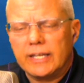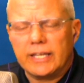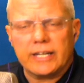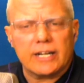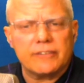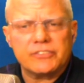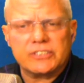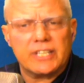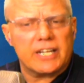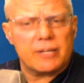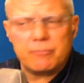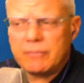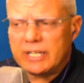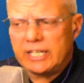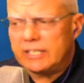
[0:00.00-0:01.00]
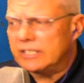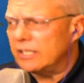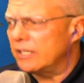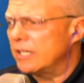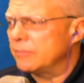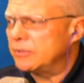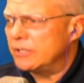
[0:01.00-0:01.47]
And I've said it many
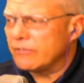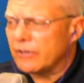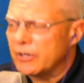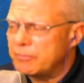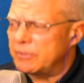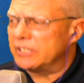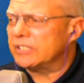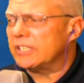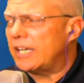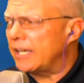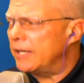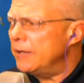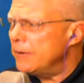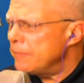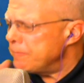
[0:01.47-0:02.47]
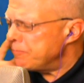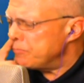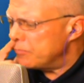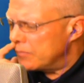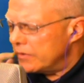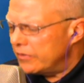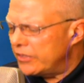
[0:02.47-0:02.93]
times. You've heard me say,
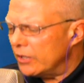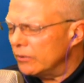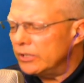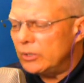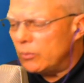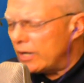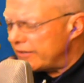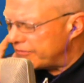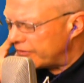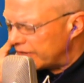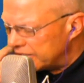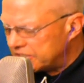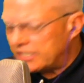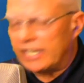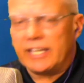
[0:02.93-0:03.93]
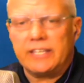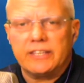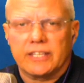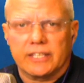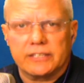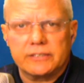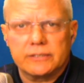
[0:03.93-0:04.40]
the only way for us to end
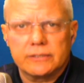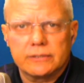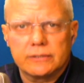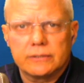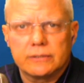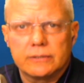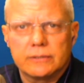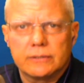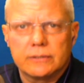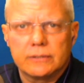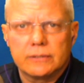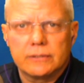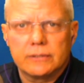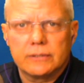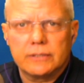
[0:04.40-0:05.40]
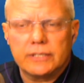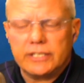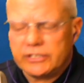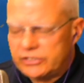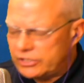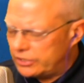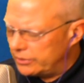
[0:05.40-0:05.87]
this
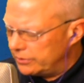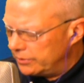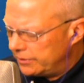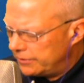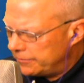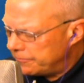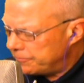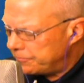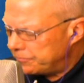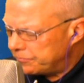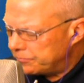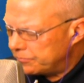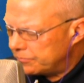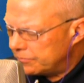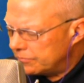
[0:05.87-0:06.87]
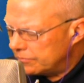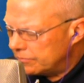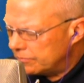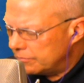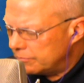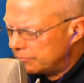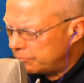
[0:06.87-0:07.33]
is to
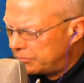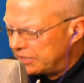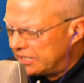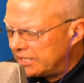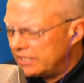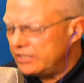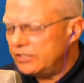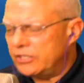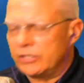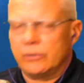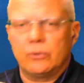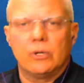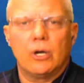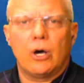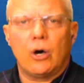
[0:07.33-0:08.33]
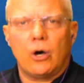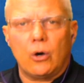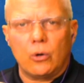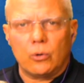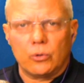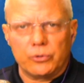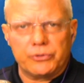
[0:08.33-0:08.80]
begin to
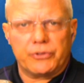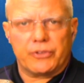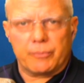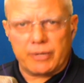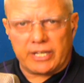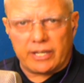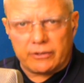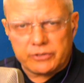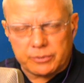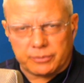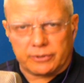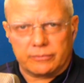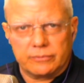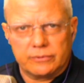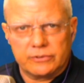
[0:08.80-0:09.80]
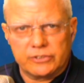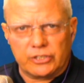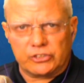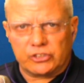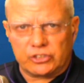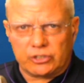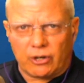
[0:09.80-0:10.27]
hold them accountable,
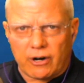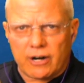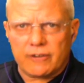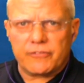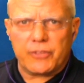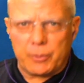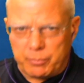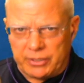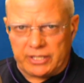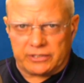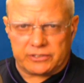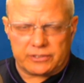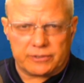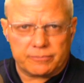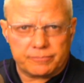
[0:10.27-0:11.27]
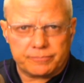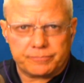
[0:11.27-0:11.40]
to starve the beast.